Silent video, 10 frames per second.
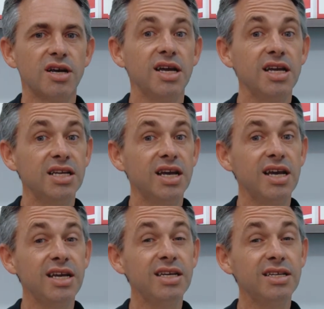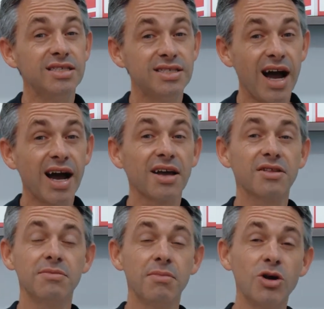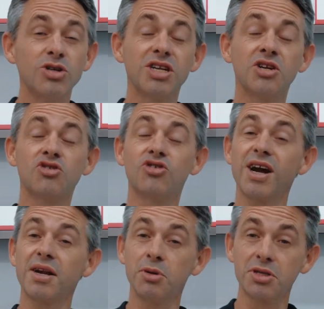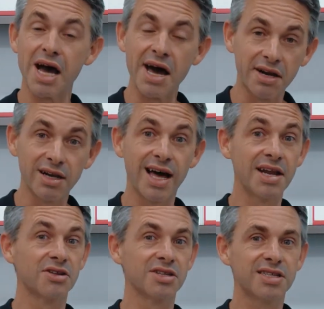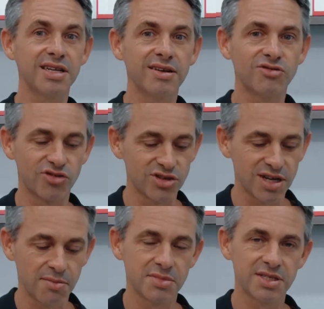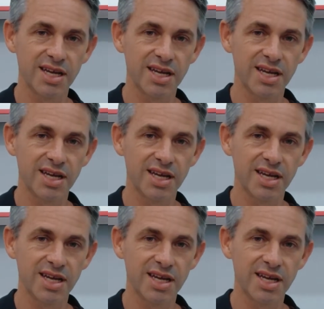He dug the most incredible tunnel under the city of Jerusalem